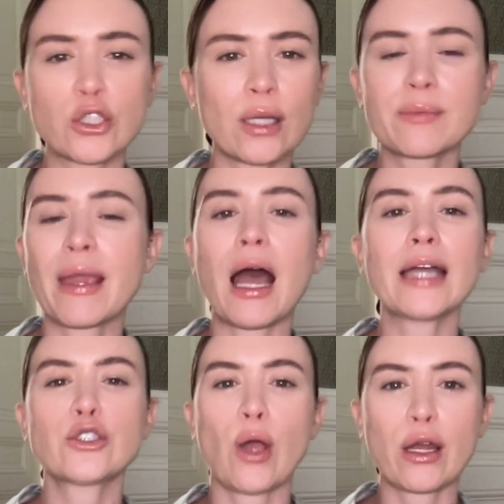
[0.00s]
Trust me,
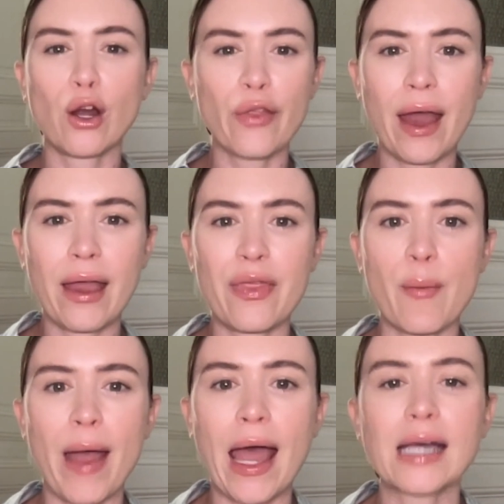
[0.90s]
I tried all that in the
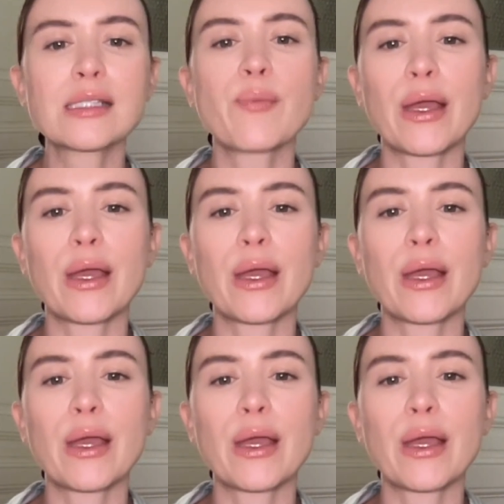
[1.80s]
past,